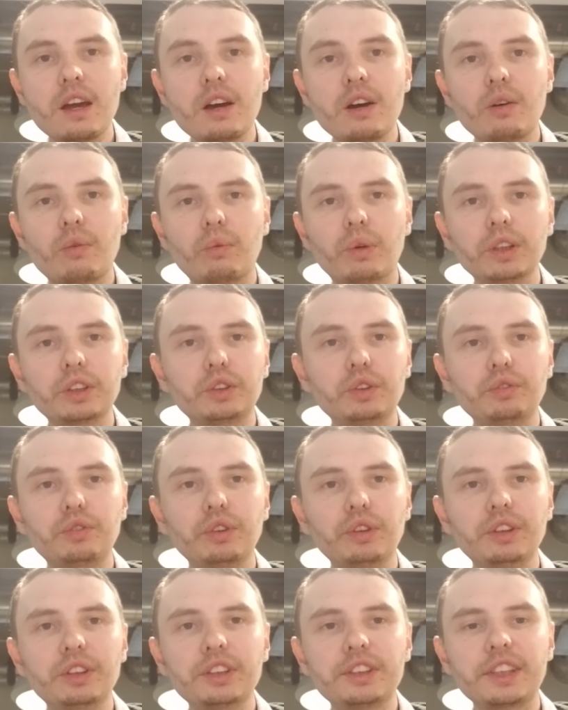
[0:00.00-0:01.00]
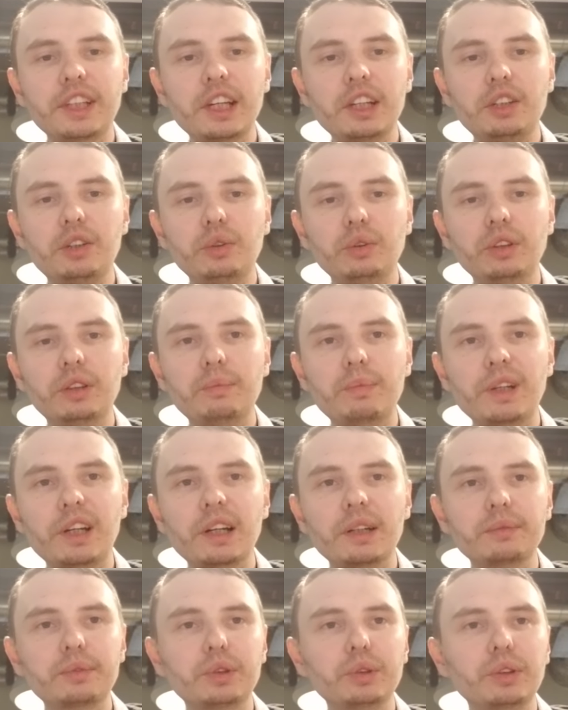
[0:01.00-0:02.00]
Once you fill in the schedule, it
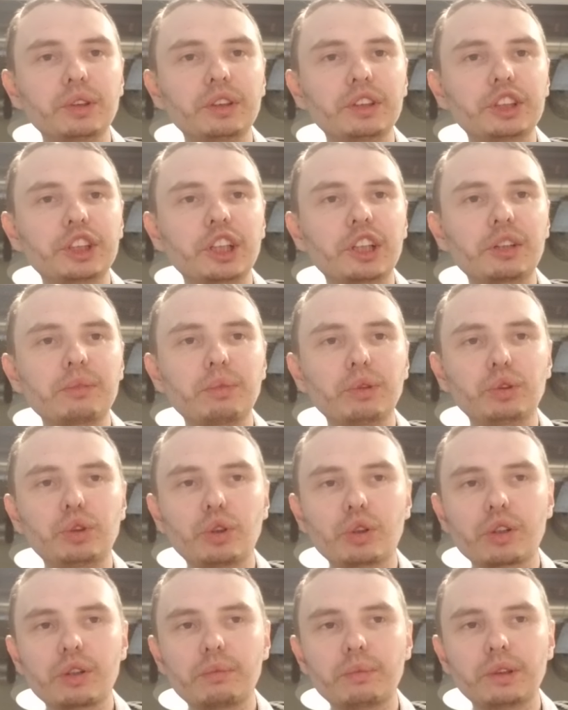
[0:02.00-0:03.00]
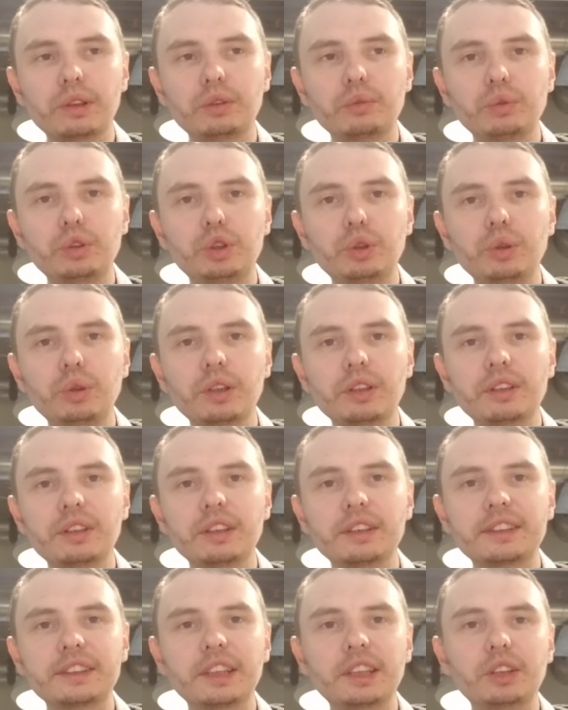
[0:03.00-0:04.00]
becomes a shareable document which you can
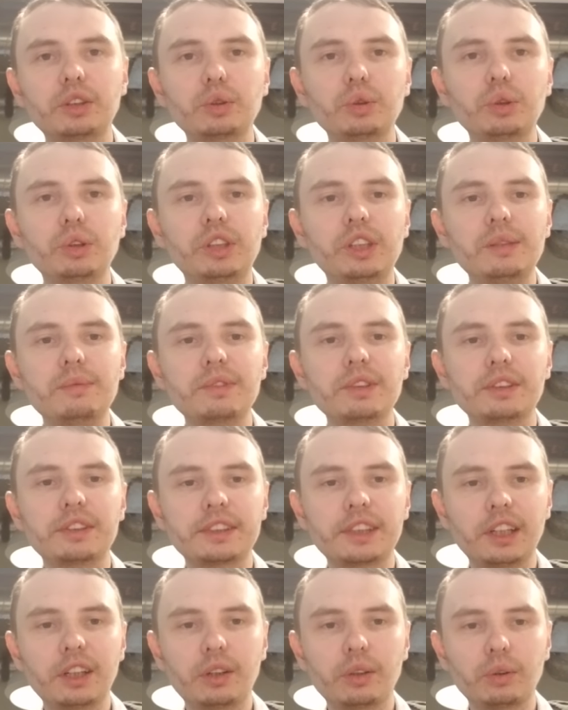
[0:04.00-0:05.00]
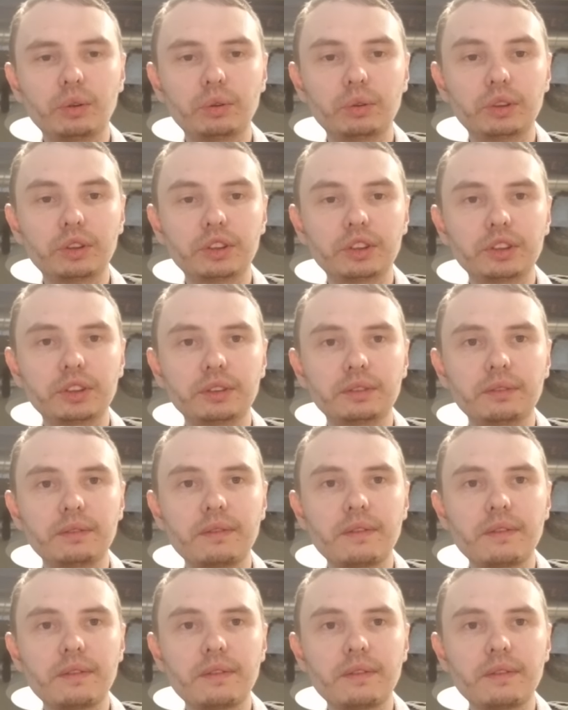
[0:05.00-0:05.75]
then send to your teams and stakeholders.